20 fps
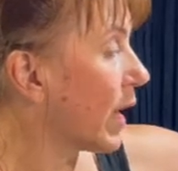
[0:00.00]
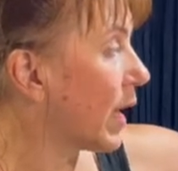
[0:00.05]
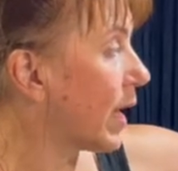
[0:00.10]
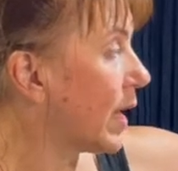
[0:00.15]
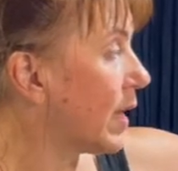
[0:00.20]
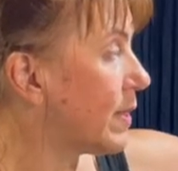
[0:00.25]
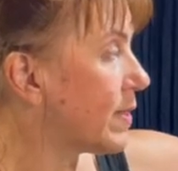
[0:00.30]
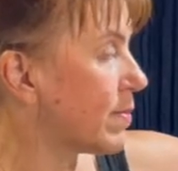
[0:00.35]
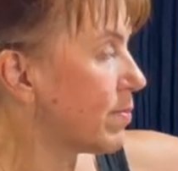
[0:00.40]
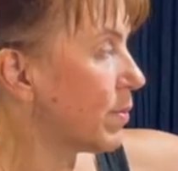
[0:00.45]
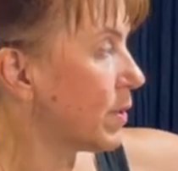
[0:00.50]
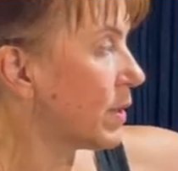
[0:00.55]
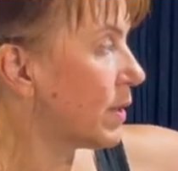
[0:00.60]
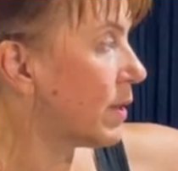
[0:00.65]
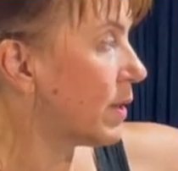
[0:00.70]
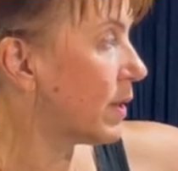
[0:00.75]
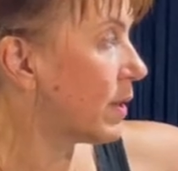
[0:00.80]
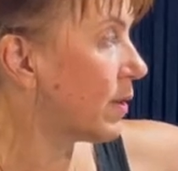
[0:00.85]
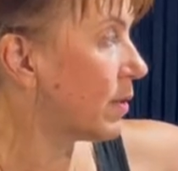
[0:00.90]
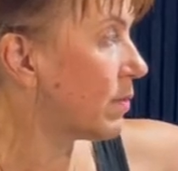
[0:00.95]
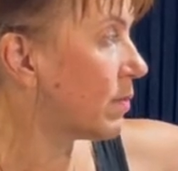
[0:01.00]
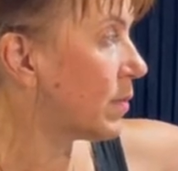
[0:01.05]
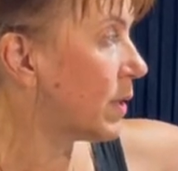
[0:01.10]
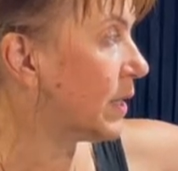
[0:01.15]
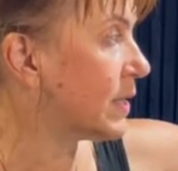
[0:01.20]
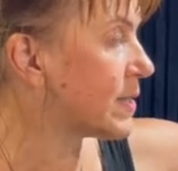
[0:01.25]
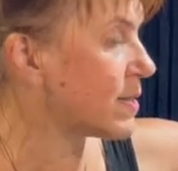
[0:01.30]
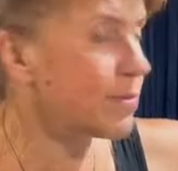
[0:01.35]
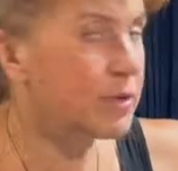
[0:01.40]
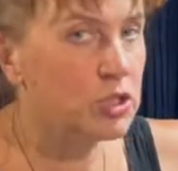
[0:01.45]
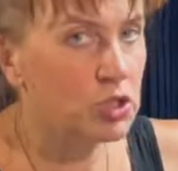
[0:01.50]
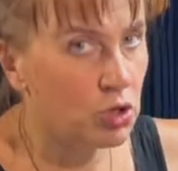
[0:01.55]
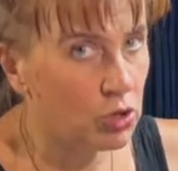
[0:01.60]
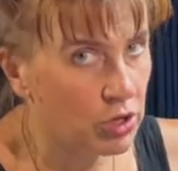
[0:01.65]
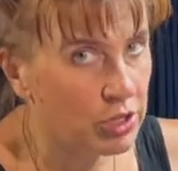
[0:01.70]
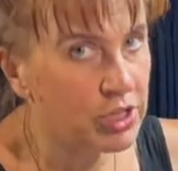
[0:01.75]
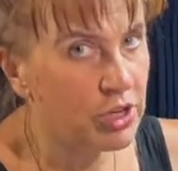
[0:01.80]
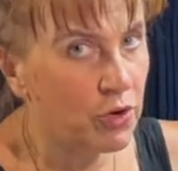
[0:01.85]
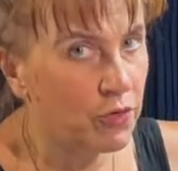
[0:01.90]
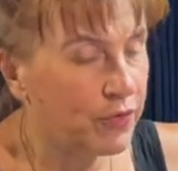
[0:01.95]
in the
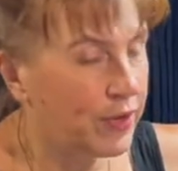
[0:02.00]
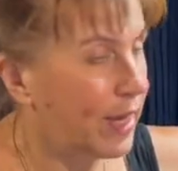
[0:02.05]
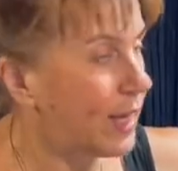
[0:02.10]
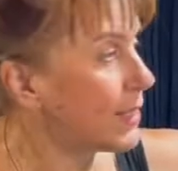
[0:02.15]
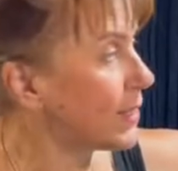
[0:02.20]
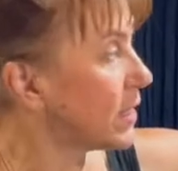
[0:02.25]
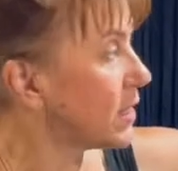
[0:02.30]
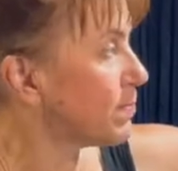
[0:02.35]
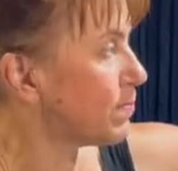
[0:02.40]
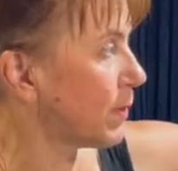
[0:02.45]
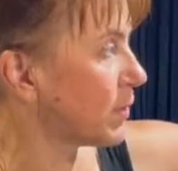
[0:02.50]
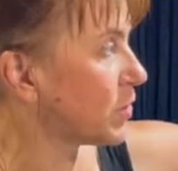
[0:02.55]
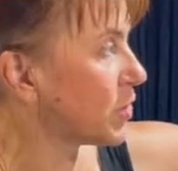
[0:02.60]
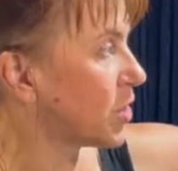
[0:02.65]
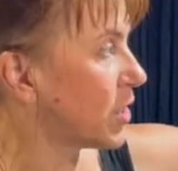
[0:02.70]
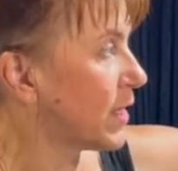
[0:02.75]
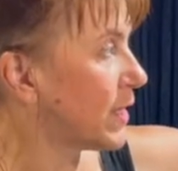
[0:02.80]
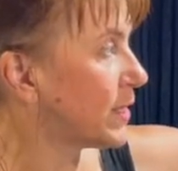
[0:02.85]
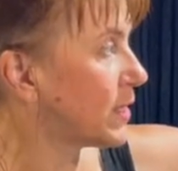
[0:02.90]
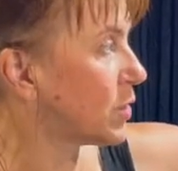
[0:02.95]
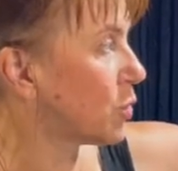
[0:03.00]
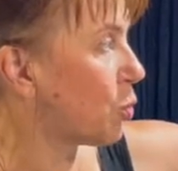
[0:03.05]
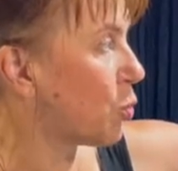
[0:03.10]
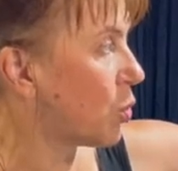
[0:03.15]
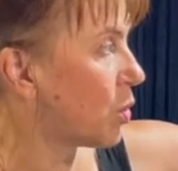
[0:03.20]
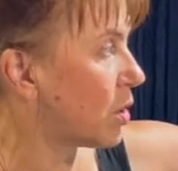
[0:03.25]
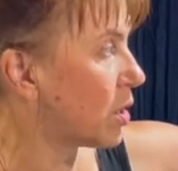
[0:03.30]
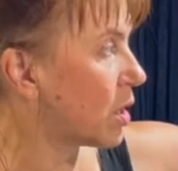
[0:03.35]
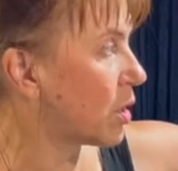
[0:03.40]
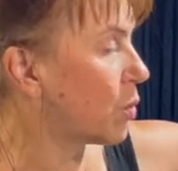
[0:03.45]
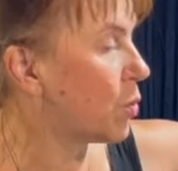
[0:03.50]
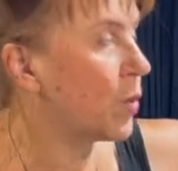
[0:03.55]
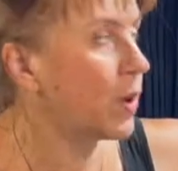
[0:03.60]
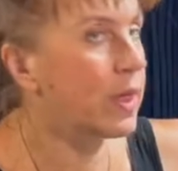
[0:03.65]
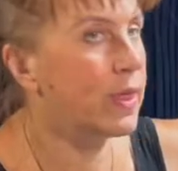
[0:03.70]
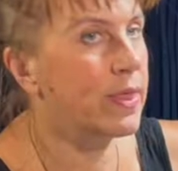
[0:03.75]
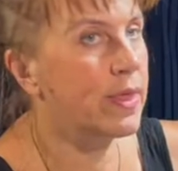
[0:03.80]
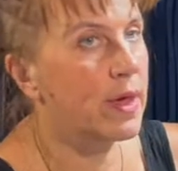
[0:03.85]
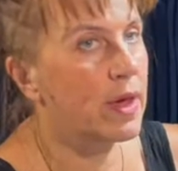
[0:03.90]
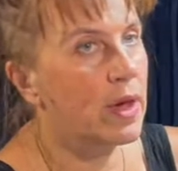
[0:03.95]
majority of cases, pastelists work
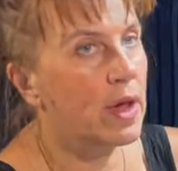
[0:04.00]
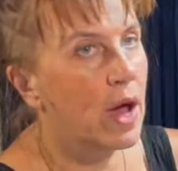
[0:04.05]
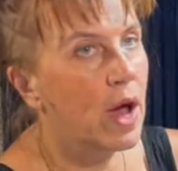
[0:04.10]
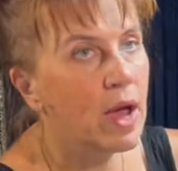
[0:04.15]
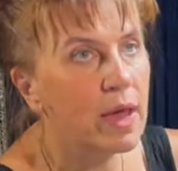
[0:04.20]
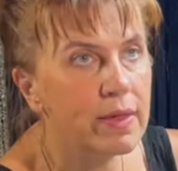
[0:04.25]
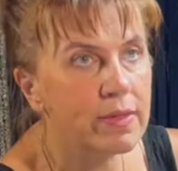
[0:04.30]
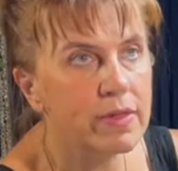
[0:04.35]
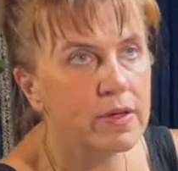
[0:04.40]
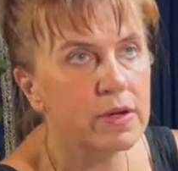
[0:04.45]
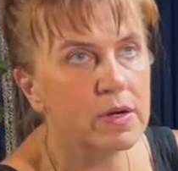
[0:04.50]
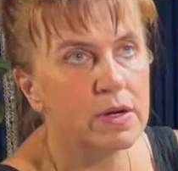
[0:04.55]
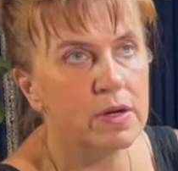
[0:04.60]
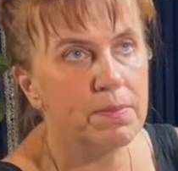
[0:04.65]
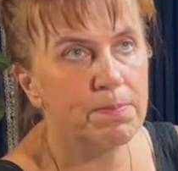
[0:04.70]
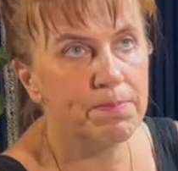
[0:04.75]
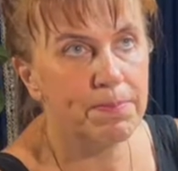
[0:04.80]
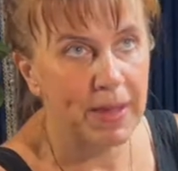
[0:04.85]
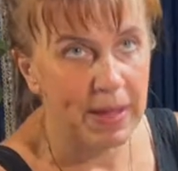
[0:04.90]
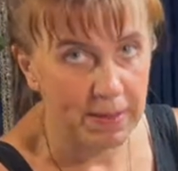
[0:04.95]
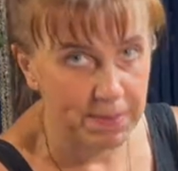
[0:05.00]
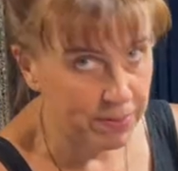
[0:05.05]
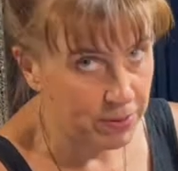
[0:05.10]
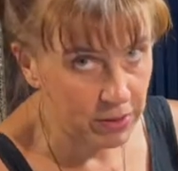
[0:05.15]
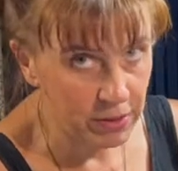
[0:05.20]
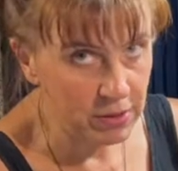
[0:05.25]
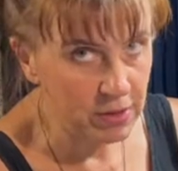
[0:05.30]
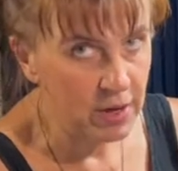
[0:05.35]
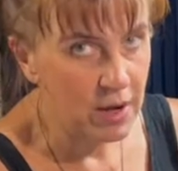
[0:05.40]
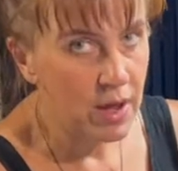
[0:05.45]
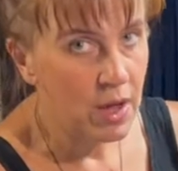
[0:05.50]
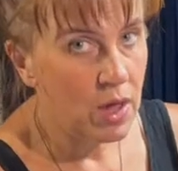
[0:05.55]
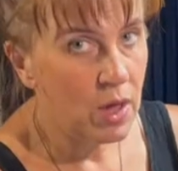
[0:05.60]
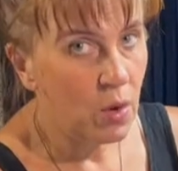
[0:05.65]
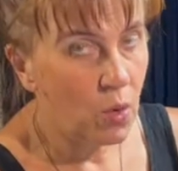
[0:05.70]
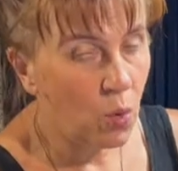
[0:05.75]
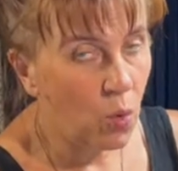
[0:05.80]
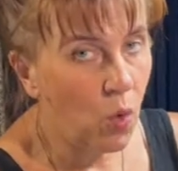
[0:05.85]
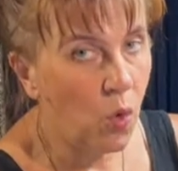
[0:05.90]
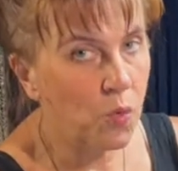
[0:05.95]
with either paper
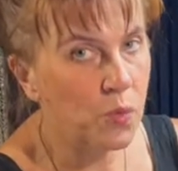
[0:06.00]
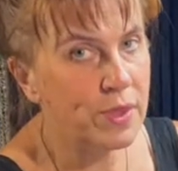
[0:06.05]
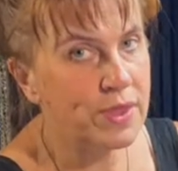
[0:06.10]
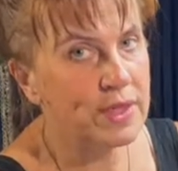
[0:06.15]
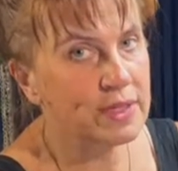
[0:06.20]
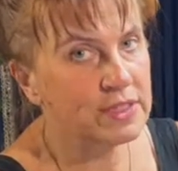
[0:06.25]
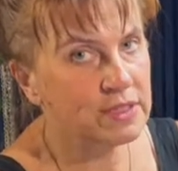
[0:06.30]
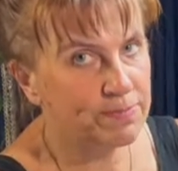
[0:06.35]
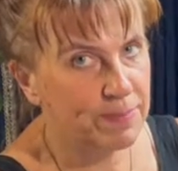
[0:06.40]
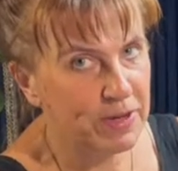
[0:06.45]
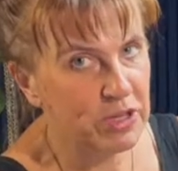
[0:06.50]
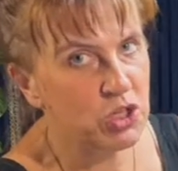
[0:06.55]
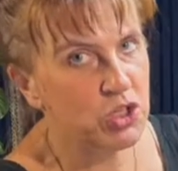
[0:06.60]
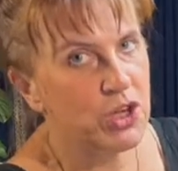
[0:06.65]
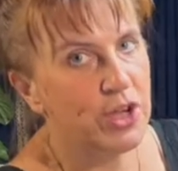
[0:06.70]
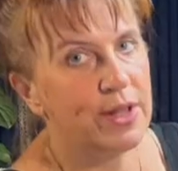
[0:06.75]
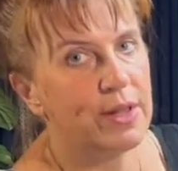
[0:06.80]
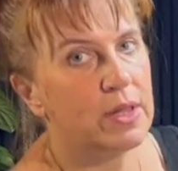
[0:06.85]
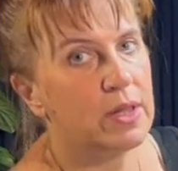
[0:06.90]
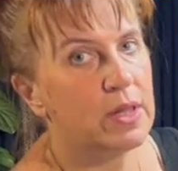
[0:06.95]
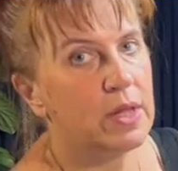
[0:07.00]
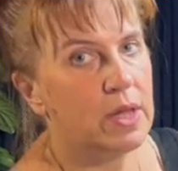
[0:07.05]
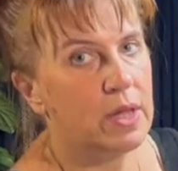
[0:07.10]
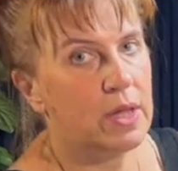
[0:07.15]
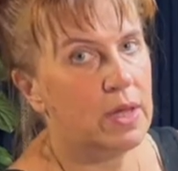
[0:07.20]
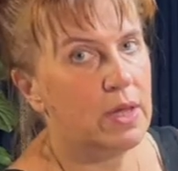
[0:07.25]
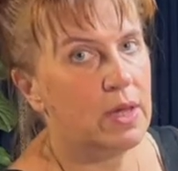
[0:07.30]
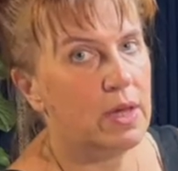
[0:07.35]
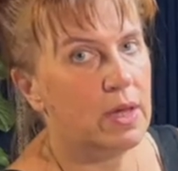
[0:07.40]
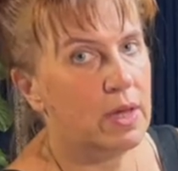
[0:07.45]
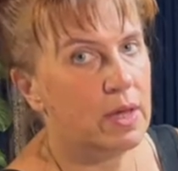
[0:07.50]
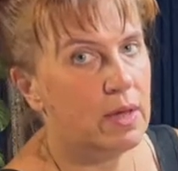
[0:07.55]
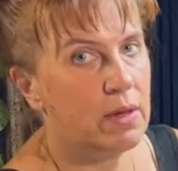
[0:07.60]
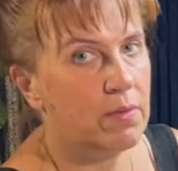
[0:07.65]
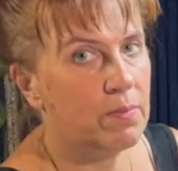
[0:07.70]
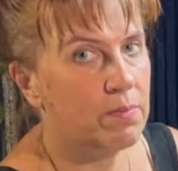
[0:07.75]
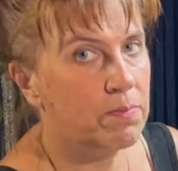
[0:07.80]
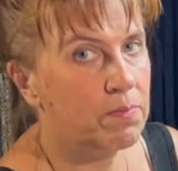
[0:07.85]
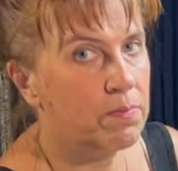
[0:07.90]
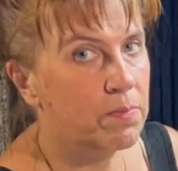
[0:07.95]
or with special
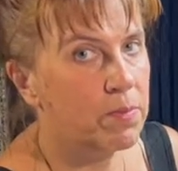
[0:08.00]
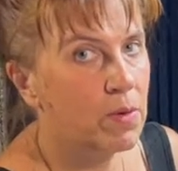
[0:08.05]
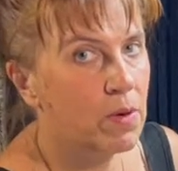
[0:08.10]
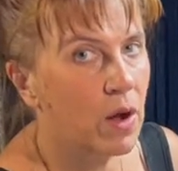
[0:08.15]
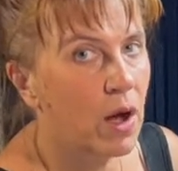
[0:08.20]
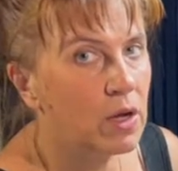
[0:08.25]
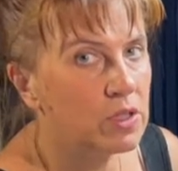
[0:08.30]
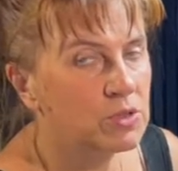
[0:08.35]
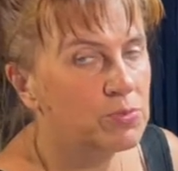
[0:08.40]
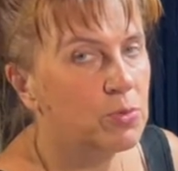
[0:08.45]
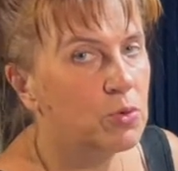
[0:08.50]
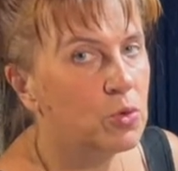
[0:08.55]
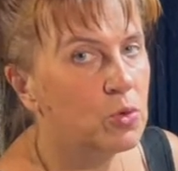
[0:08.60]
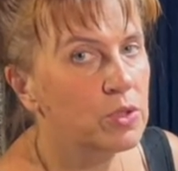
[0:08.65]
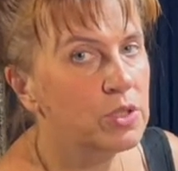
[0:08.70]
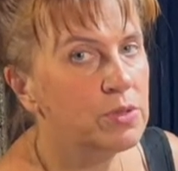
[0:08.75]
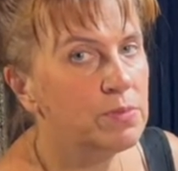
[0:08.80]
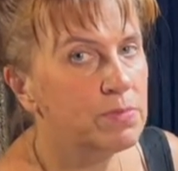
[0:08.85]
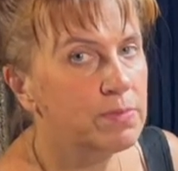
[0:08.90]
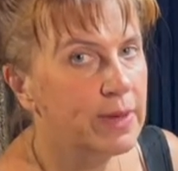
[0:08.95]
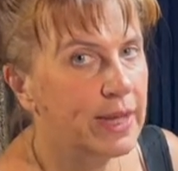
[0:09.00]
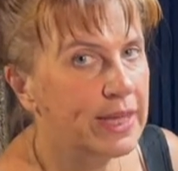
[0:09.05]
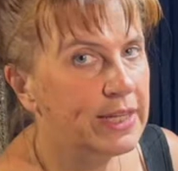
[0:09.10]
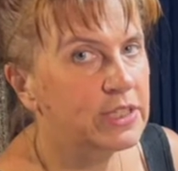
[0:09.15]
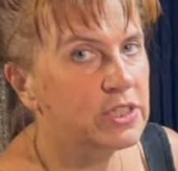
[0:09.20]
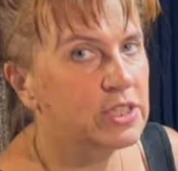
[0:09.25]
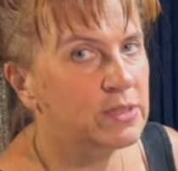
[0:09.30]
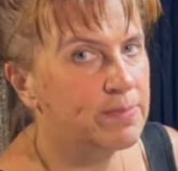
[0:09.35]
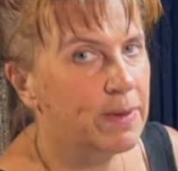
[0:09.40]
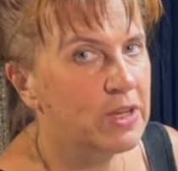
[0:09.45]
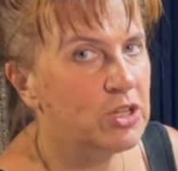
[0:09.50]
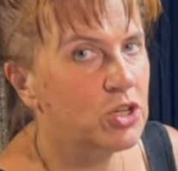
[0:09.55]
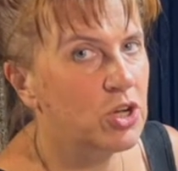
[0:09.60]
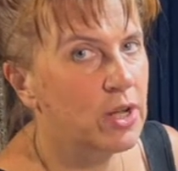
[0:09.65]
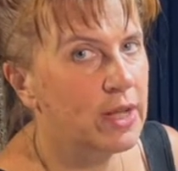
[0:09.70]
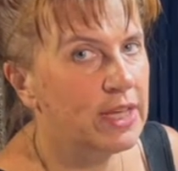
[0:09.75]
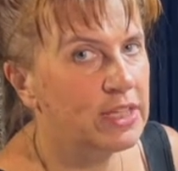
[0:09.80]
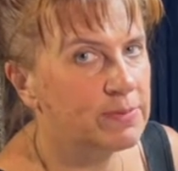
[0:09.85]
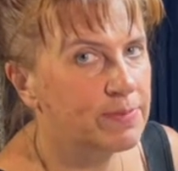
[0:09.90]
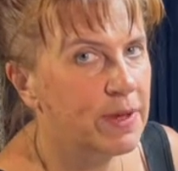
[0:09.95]
cardboard made
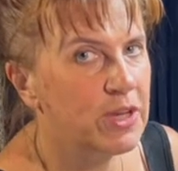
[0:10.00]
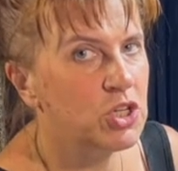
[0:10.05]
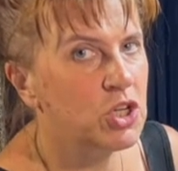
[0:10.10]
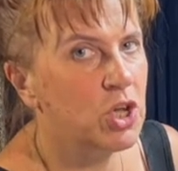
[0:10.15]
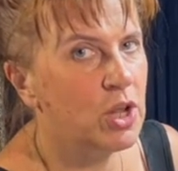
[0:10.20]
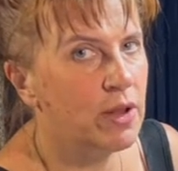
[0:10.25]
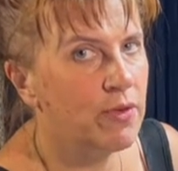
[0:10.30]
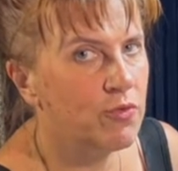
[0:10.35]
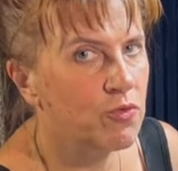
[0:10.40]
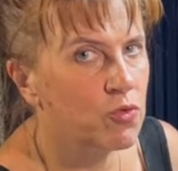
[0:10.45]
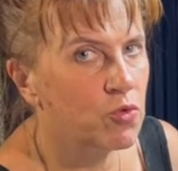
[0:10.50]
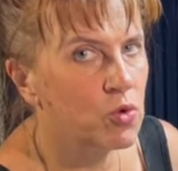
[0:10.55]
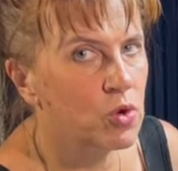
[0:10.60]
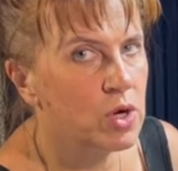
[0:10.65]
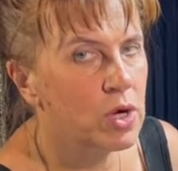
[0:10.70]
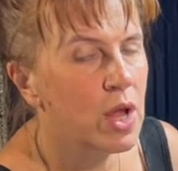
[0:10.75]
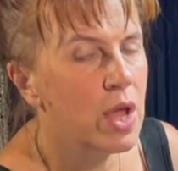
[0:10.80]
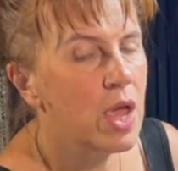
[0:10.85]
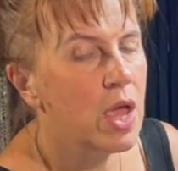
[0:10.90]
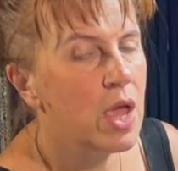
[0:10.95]
especially for